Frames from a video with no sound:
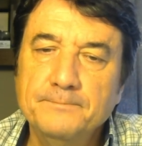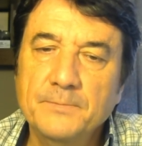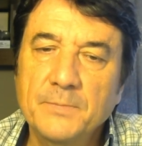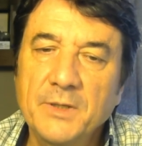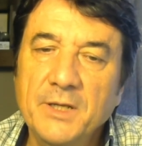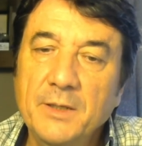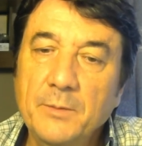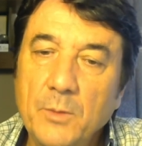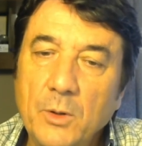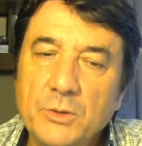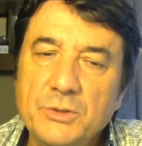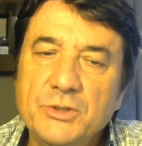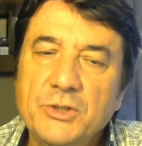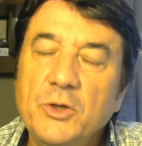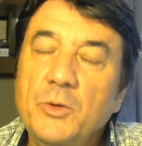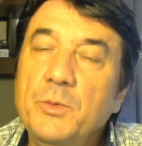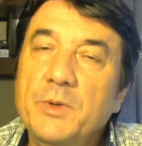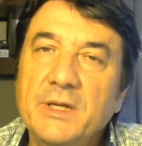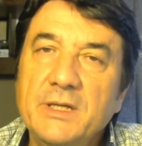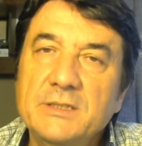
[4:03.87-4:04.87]
In most
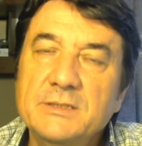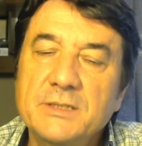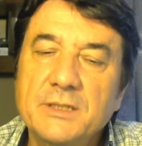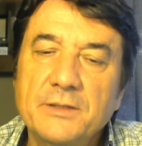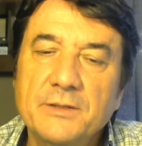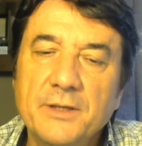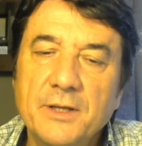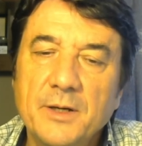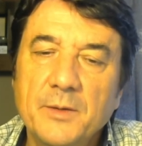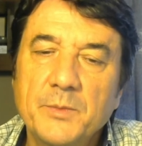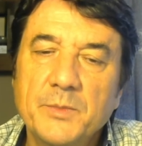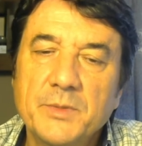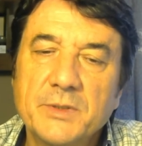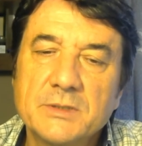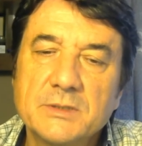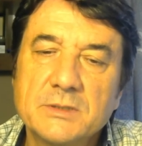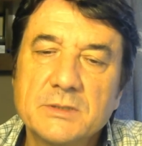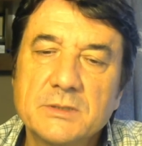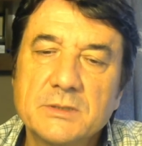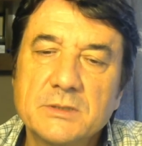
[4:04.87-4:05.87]
humanistic
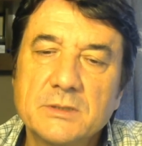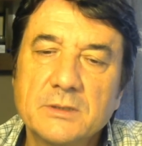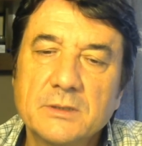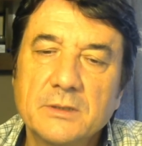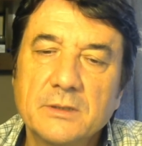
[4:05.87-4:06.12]
therapies,